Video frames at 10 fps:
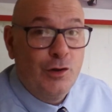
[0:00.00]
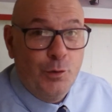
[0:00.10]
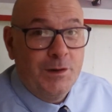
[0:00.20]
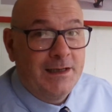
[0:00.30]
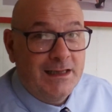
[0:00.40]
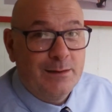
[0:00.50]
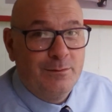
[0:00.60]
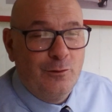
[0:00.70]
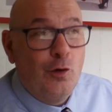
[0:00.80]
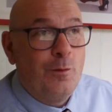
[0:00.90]
You will get
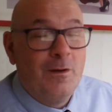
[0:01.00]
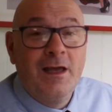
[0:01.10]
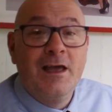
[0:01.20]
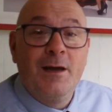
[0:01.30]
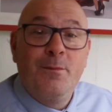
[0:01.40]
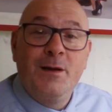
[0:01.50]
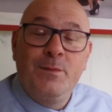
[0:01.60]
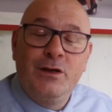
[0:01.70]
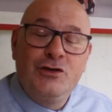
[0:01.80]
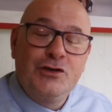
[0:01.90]
them. Hope it
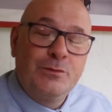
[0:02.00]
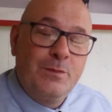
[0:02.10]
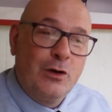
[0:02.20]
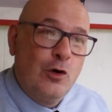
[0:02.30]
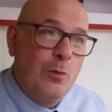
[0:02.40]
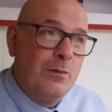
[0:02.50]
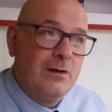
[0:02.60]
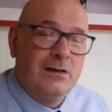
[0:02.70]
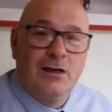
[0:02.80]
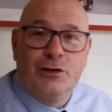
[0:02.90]
might be just
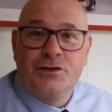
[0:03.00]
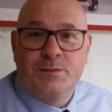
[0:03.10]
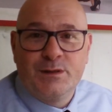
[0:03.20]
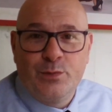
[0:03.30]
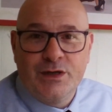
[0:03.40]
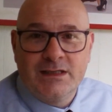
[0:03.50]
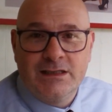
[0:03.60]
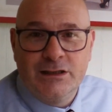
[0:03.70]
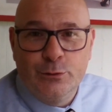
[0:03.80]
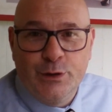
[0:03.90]
become a Christmas
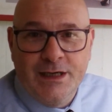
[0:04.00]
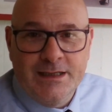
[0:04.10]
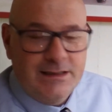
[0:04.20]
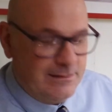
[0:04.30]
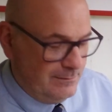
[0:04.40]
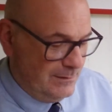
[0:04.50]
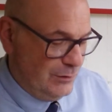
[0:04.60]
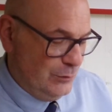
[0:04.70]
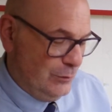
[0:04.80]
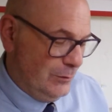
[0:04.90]
present to you guys.
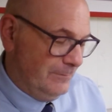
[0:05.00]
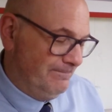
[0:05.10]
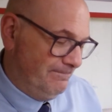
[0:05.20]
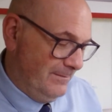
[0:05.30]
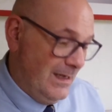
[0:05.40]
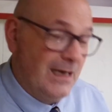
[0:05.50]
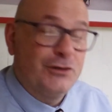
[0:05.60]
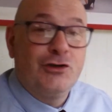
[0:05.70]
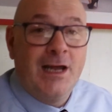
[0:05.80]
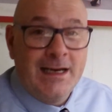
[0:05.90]
So
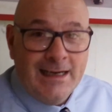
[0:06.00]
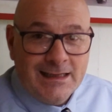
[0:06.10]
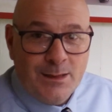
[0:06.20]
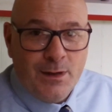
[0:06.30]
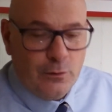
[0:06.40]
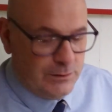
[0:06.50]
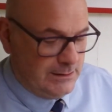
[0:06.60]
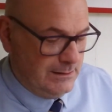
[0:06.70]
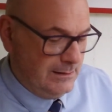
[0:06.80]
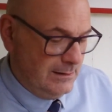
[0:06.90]
I'll try and get them out
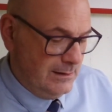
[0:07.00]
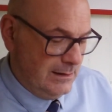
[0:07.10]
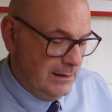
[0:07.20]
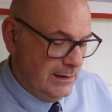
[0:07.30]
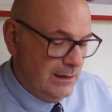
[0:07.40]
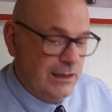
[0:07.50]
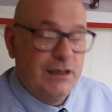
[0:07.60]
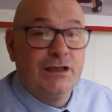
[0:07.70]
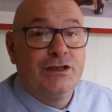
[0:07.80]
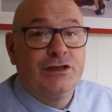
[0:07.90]

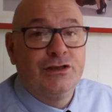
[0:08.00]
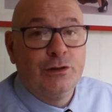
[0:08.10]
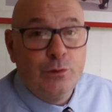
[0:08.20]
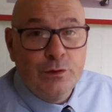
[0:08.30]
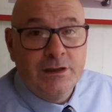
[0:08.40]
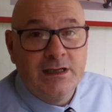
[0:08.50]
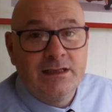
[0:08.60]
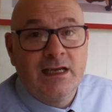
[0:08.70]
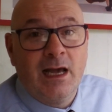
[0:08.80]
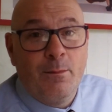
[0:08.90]
as soon
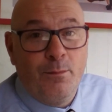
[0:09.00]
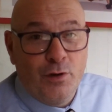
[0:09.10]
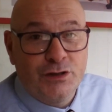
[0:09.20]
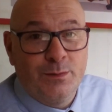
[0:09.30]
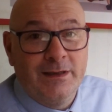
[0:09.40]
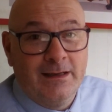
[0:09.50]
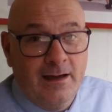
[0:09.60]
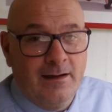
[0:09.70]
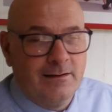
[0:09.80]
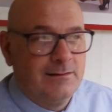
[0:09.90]
as I possibly
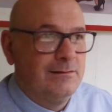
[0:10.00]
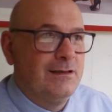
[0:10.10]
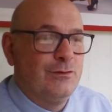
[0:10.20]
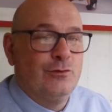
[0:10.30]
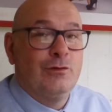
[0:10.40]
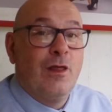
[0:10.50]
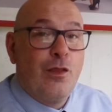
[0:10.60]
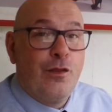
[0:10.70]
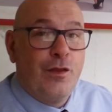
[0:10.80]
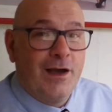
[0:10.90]
can. So
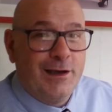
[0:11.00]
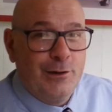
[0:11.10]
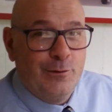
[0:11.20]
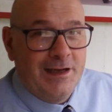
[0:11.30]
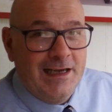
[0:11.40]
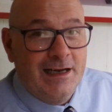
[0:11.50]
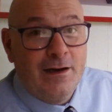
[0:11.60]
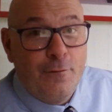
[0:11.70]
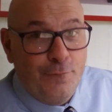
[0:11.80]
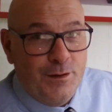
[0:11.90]
thank you
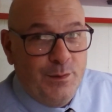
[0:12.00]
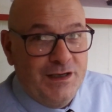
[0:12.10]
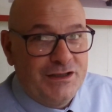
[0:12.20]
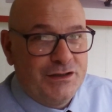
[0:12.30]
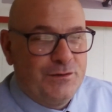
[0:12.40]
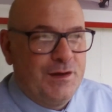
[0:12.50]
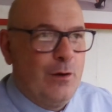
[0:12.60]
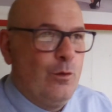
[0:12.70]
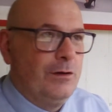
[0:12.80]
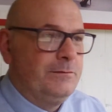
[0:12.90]
again for your patience for
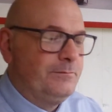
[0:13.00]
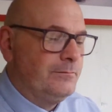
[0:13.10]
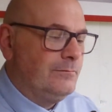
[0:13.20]
that one.